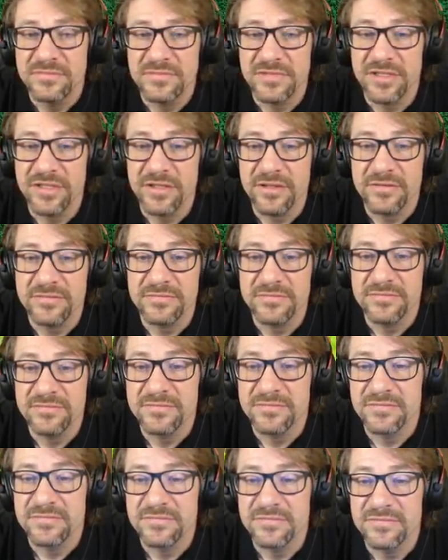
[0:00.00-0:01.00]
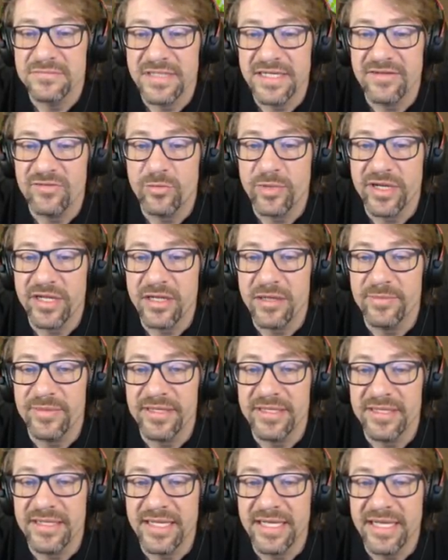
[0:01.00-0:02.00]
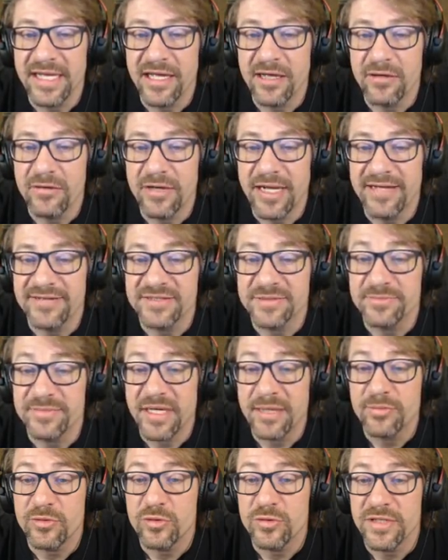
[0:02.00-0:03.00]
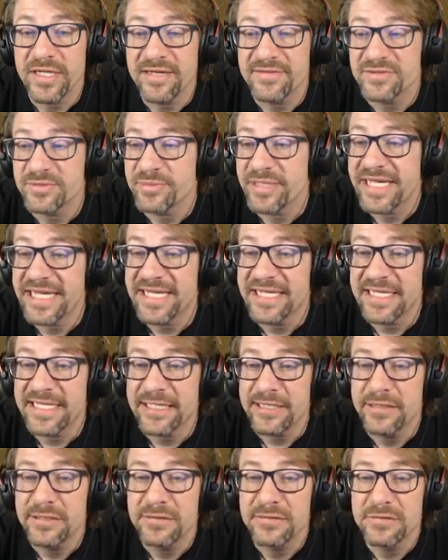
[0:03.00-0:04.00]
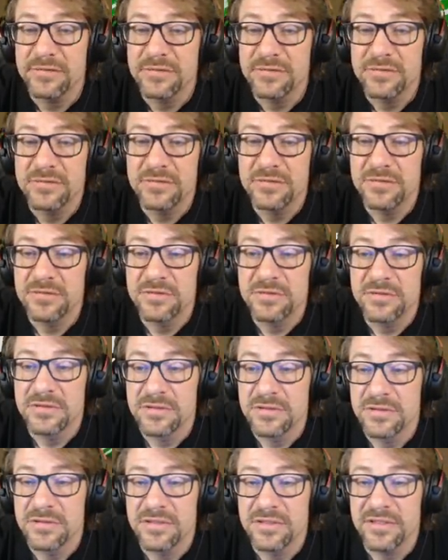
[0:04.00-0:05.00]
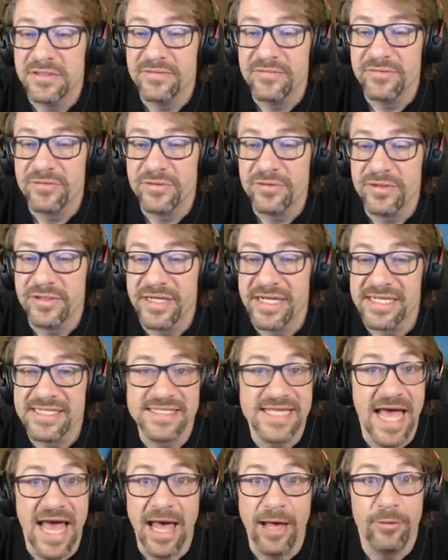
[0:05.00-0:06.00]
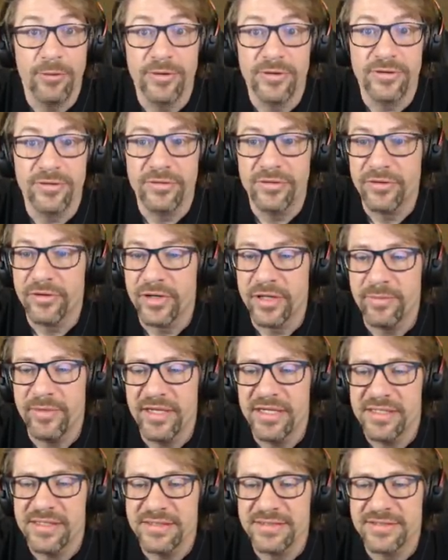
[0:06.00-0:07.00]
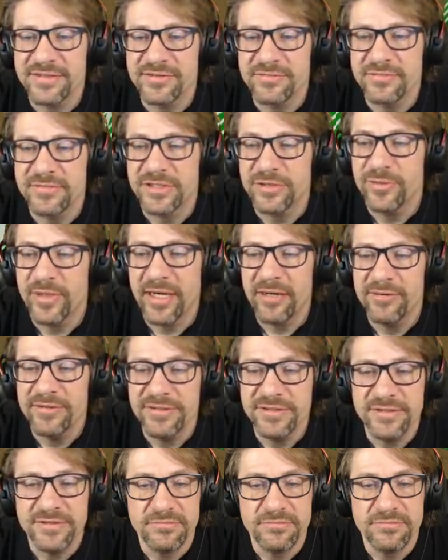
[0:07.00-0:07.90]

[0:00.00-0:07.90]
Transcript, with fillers: You know, everybody come in, hang out, have some popcorn, have some candy. And for the next hour and 30 minutes, two hours.